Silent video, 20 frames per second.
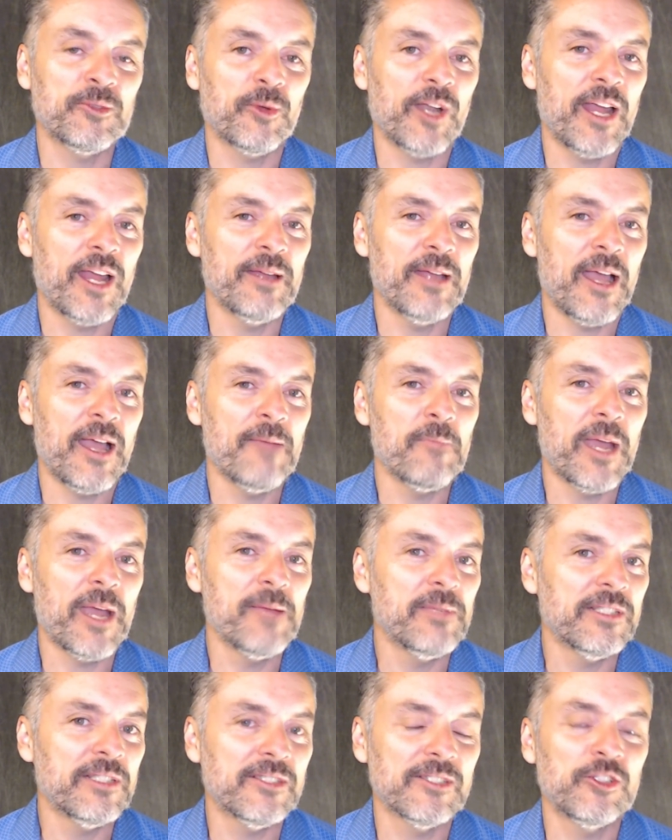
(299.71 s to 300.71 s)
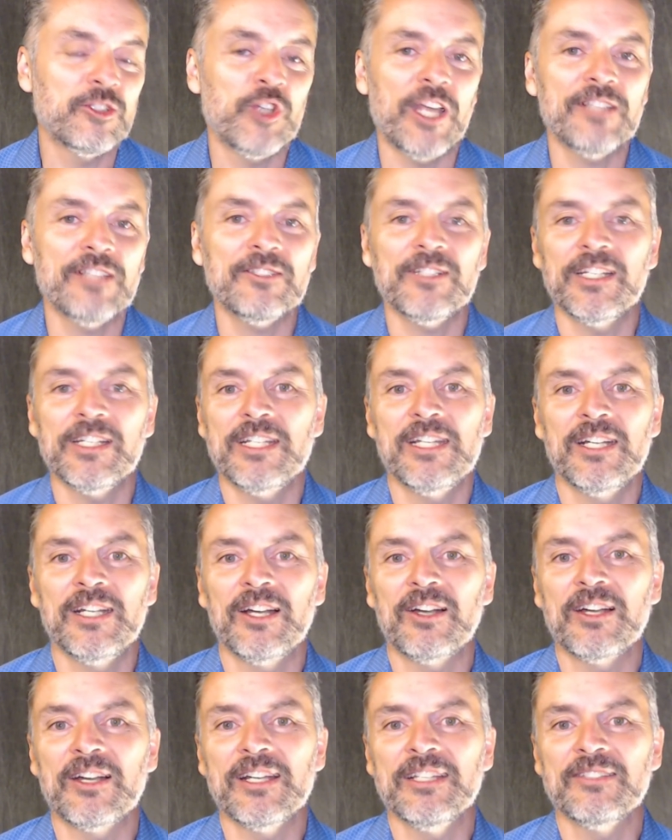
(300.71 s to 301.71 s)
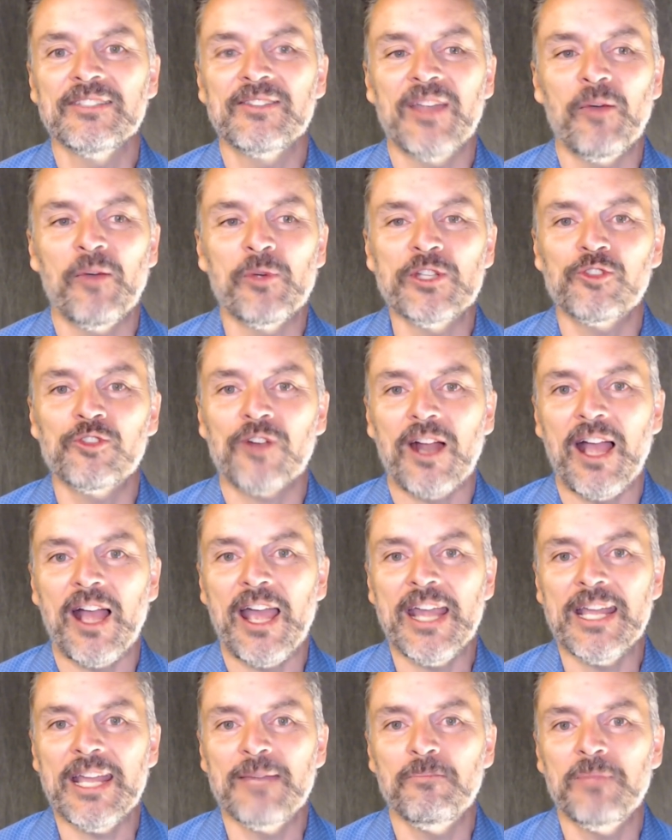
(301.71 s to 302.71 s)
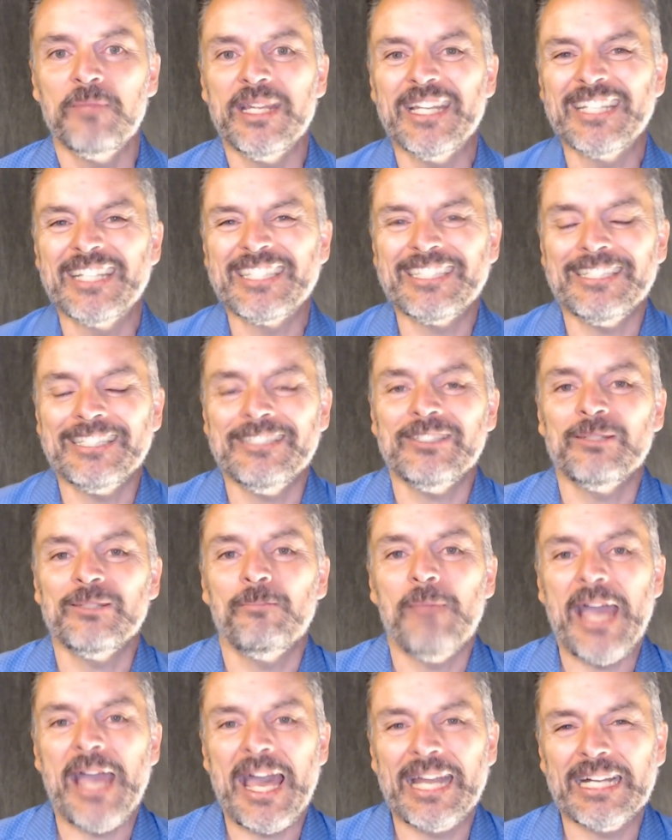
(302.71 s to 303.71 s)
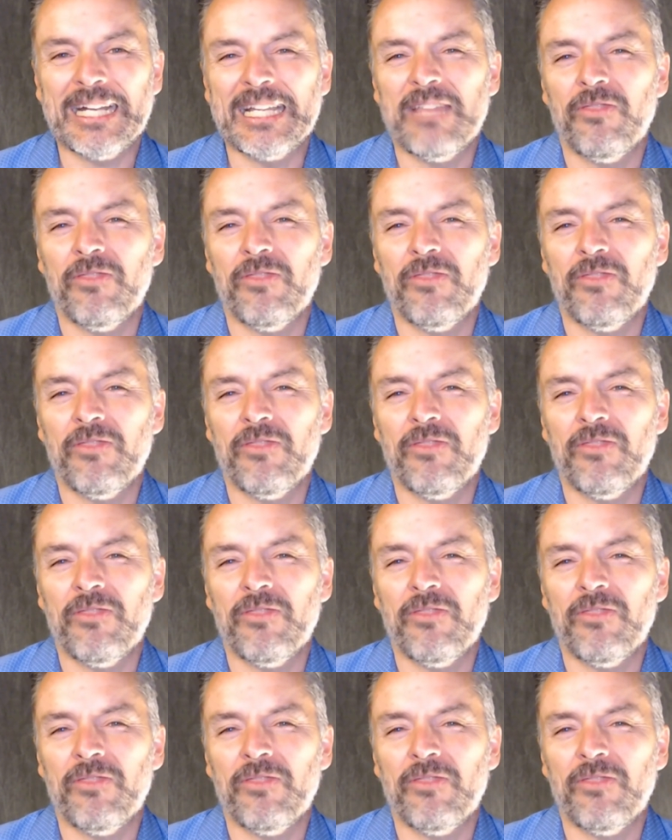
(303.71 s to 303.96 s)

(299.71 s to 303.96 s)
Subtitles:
what I might be suggesting here is that we try and be as systematic